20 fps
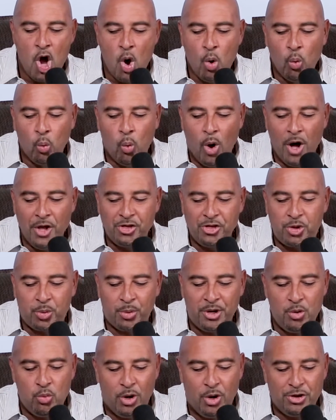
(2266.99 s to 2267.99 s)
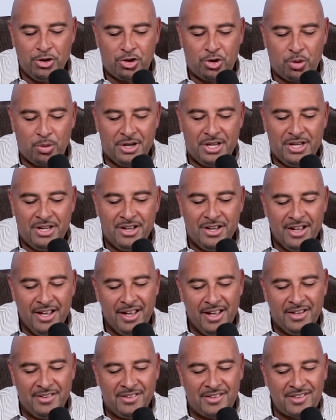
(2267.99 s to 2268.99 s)
1313
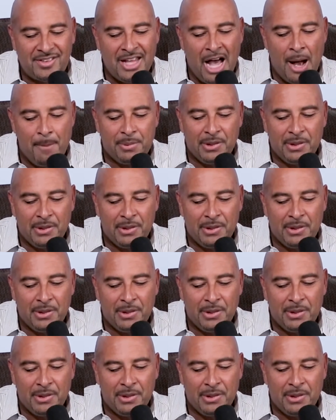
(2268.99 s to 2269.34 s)
and stop